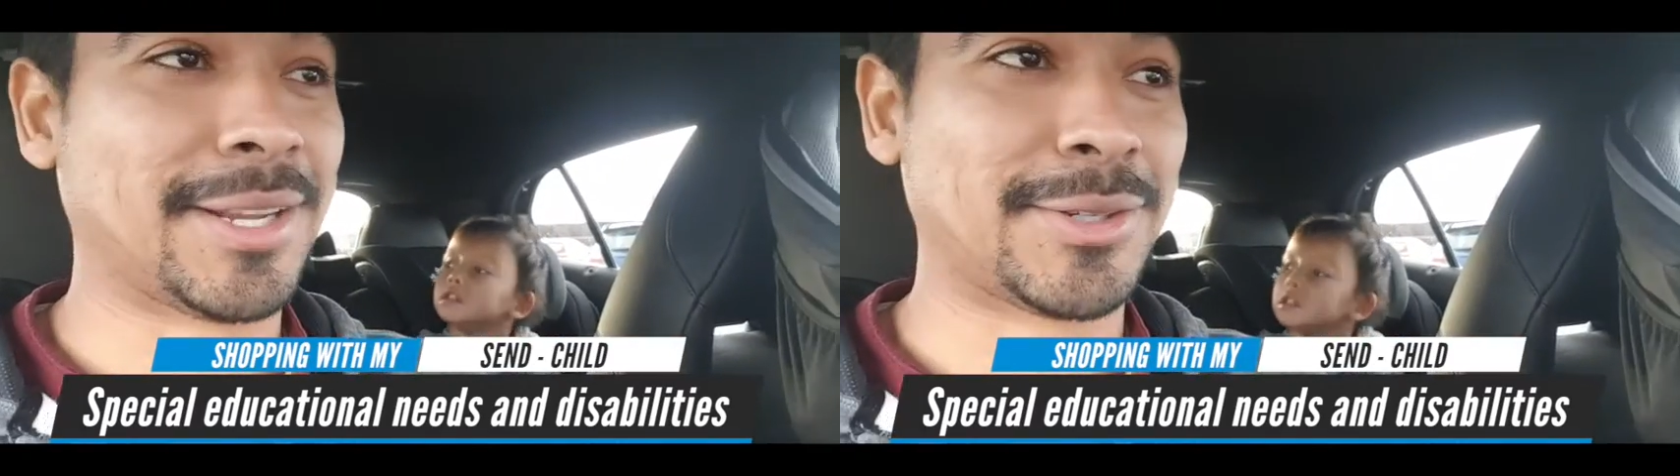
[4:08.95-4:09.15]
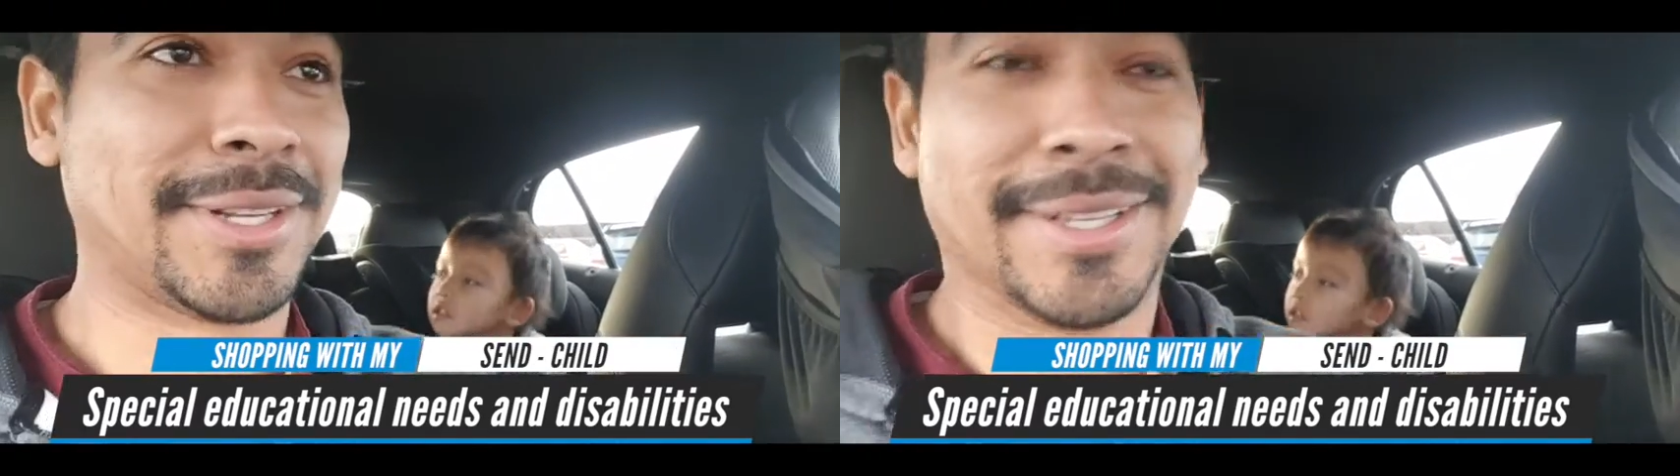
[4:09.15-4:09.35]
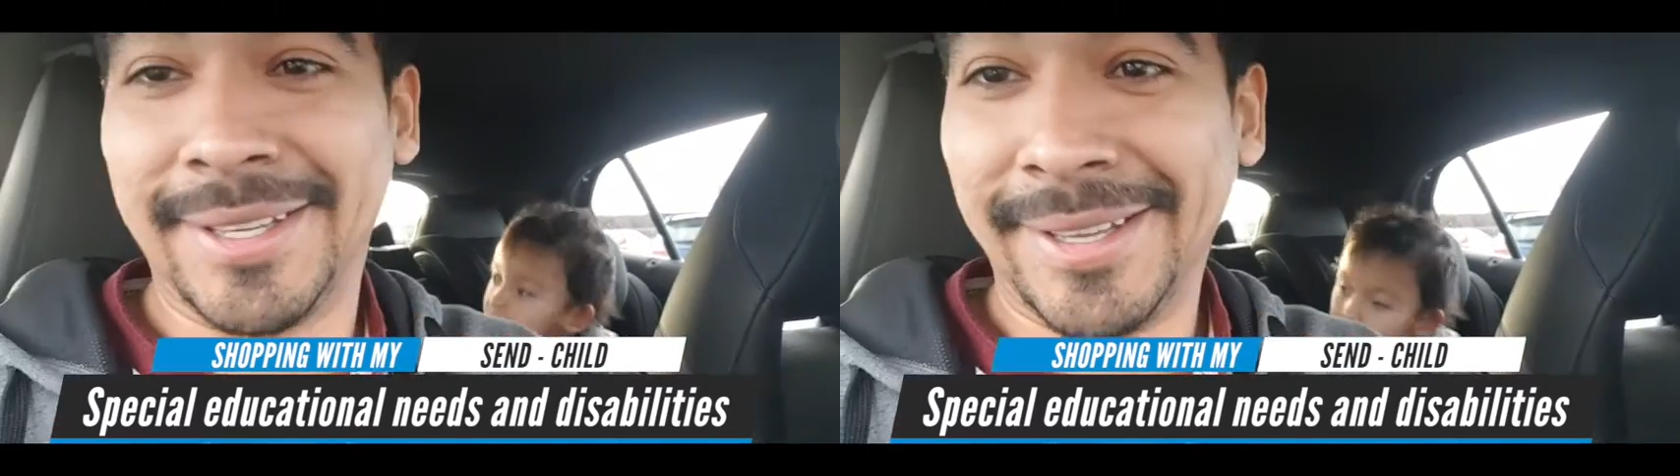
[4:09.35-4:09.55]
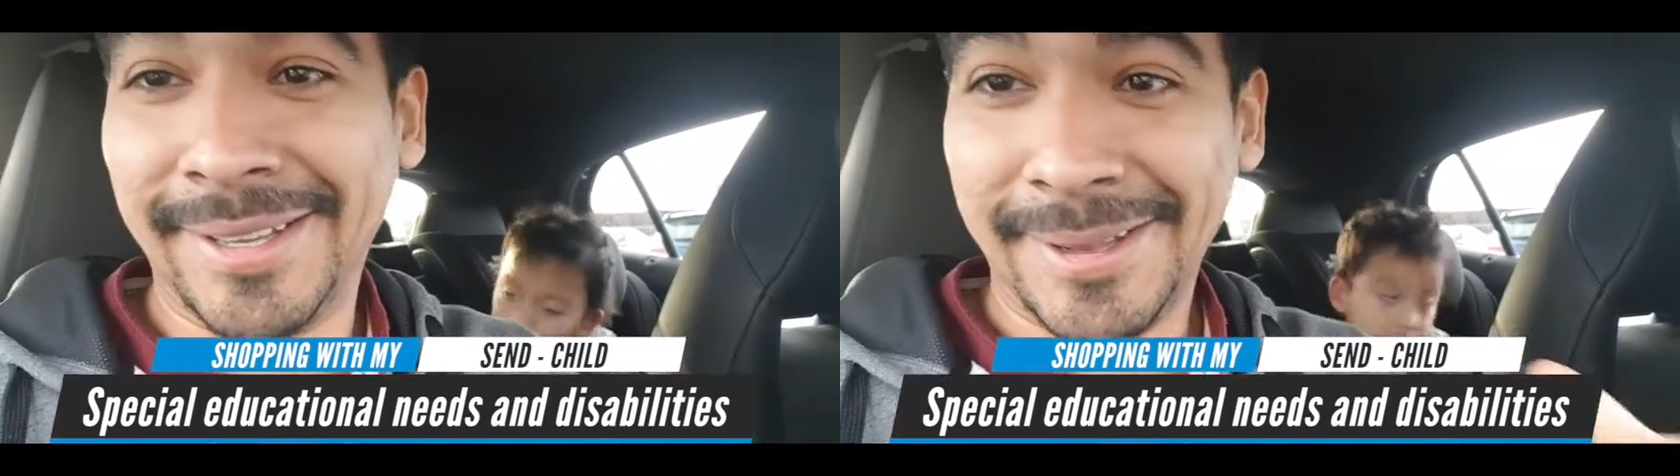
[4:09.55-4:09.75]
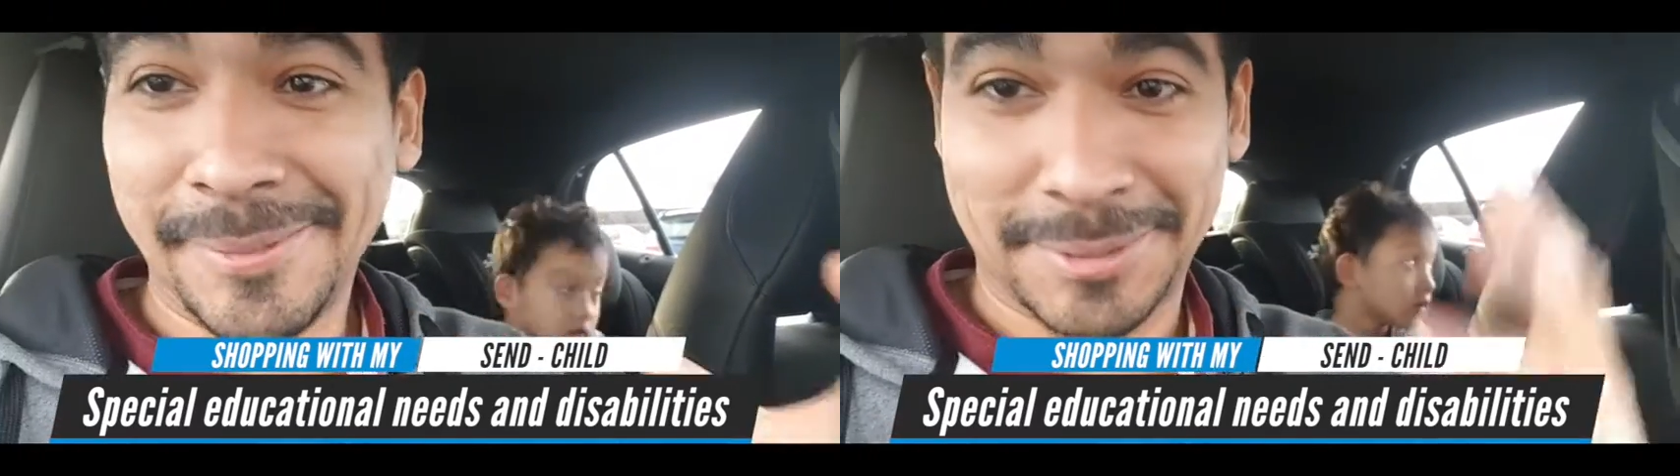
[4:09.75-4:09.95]
actually
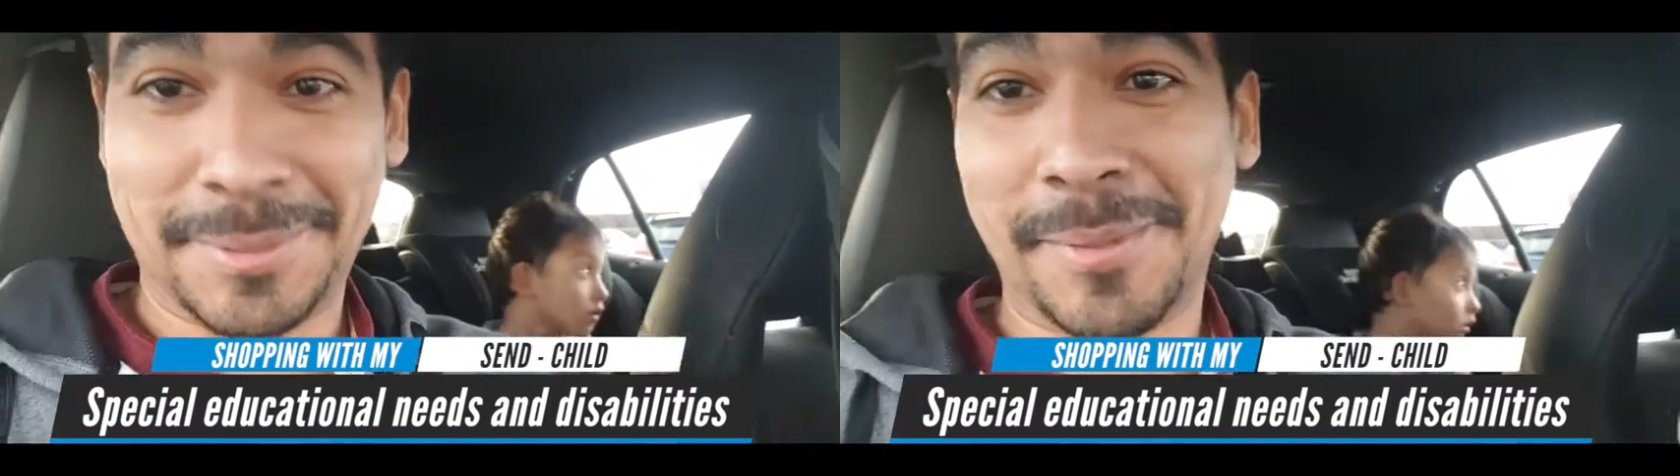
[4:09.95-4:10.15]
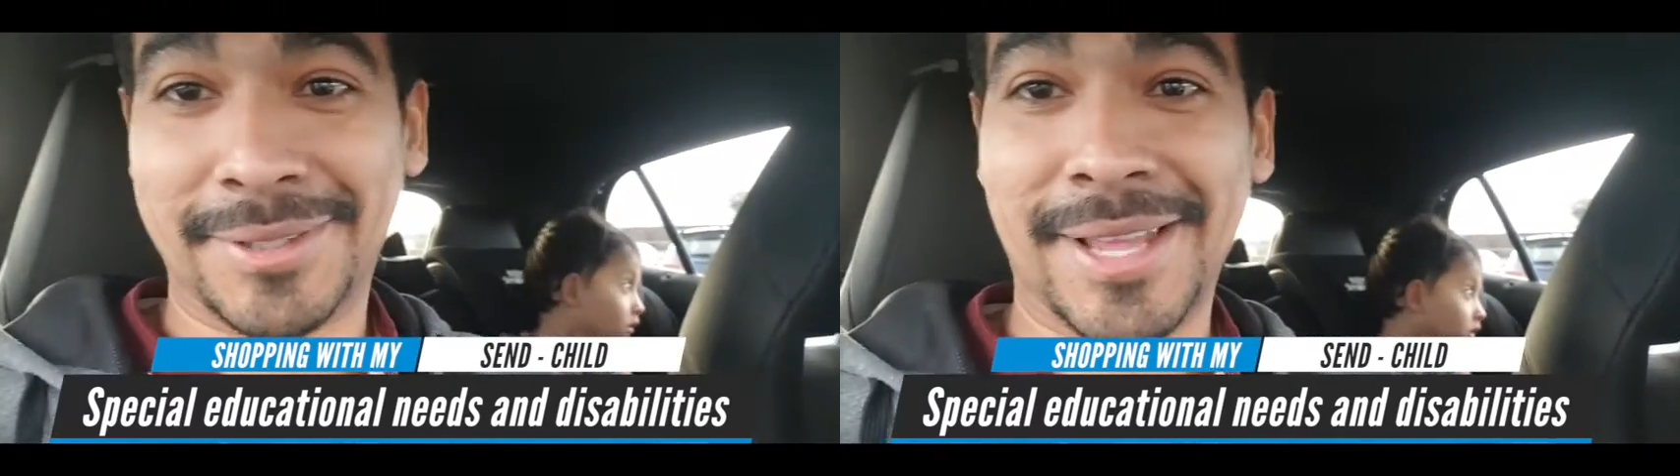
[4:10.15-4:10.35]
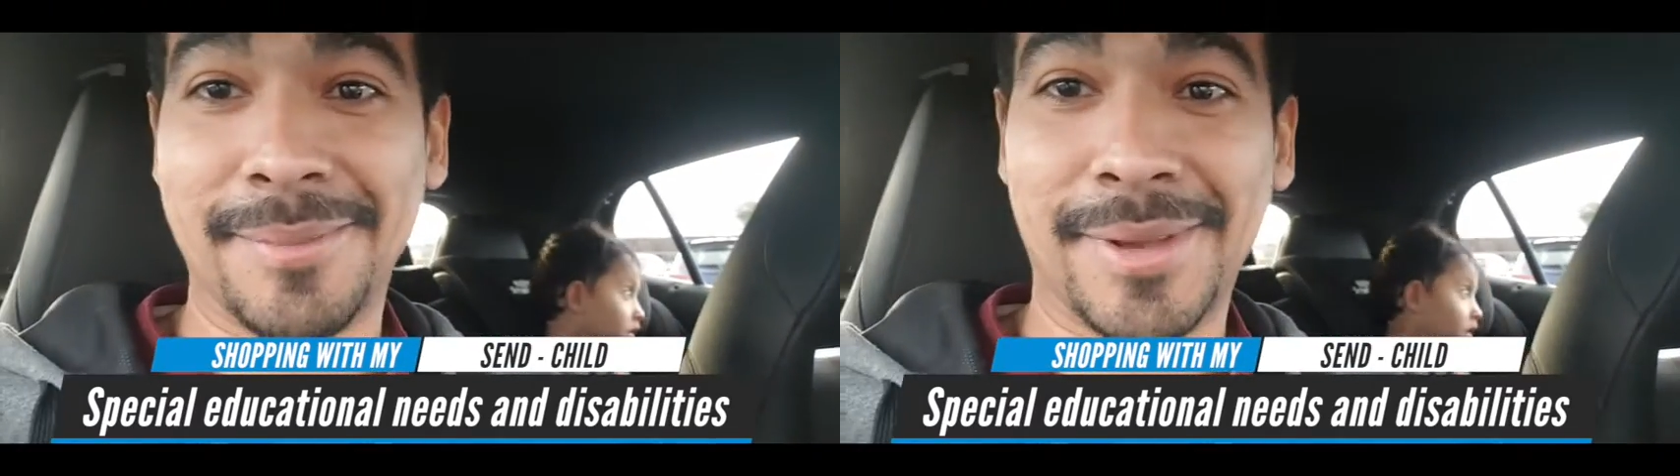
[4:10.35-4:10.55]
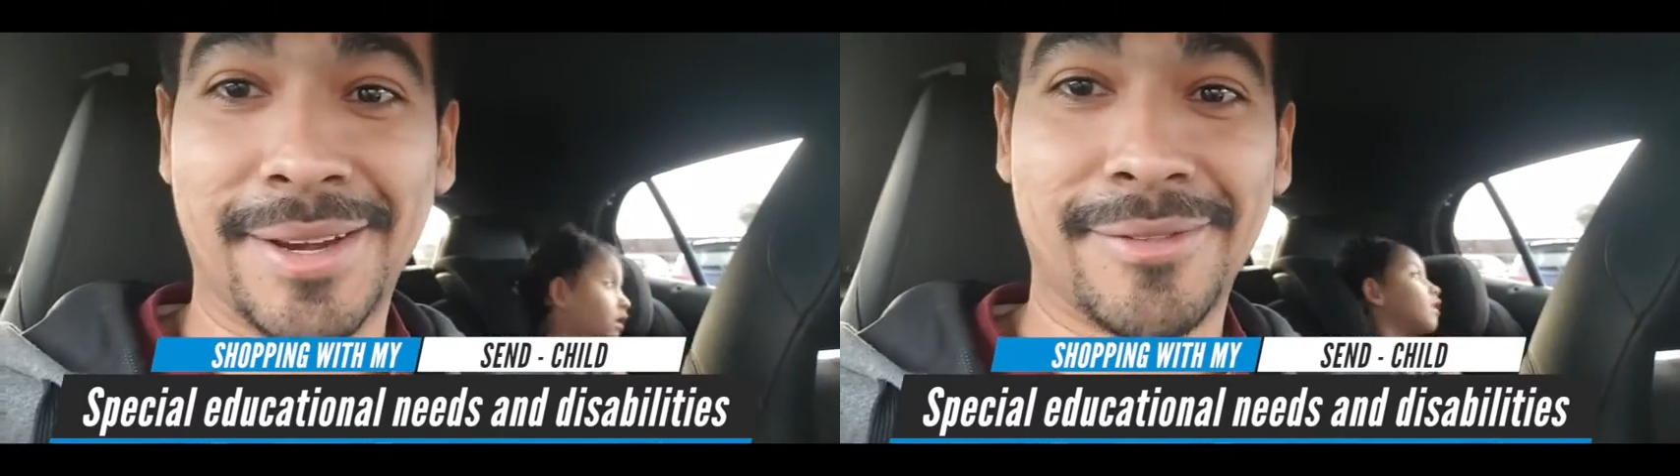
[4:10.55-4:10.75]
we spend more time getting